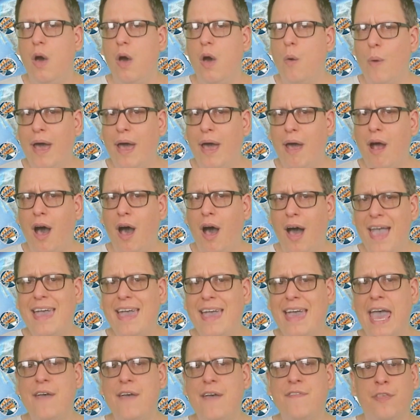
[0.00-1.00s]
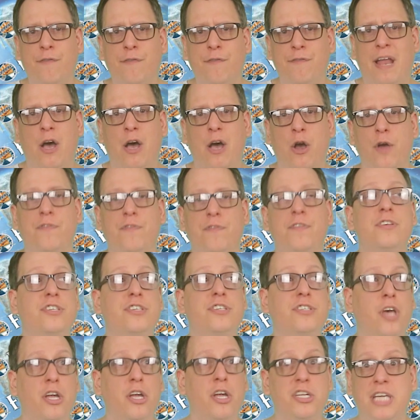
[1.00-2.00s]
where I gave the flat earth
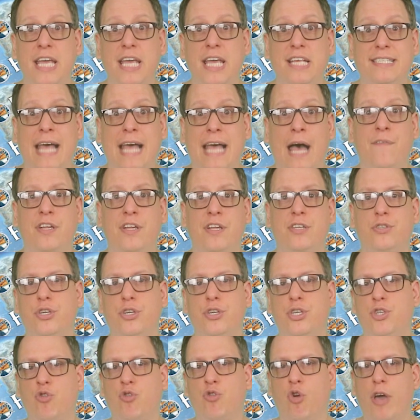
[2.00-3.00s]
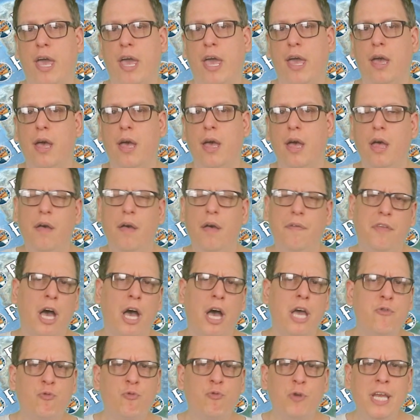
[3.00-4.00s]
such a savage destroying that
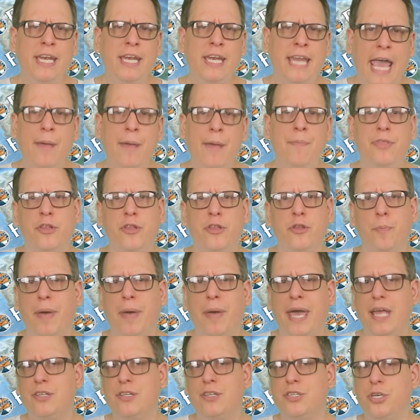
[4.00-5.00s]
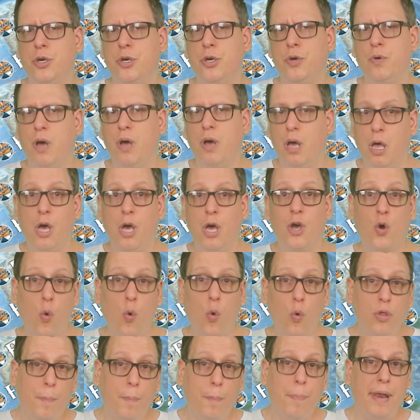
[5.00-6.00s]
I renamed the debate to
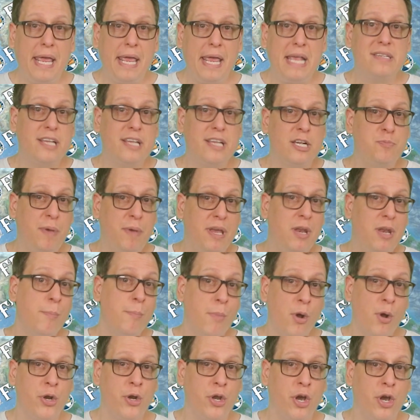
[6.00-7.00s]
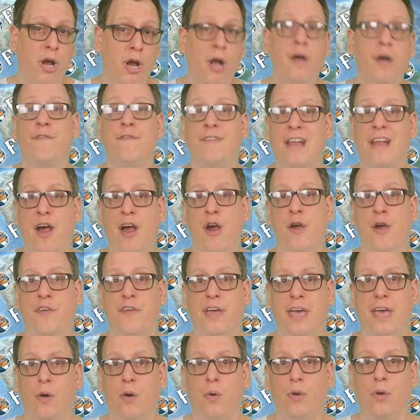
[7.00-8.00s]
Call the Police, There's Been a Murder, Flat
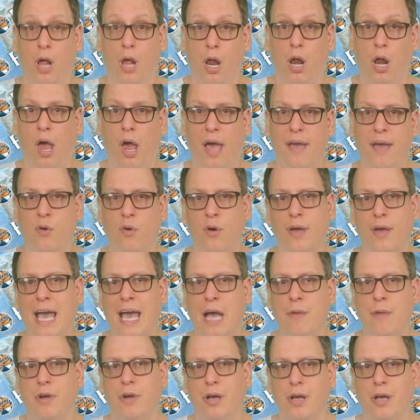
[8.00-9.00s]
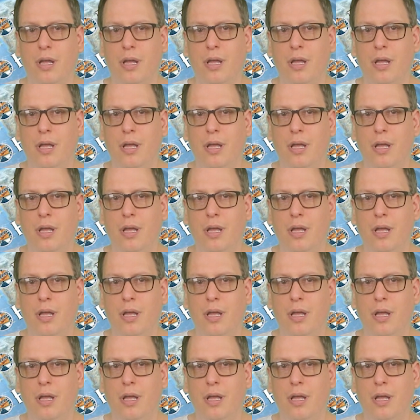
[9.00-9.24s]
Earth Killed, Live on Camera.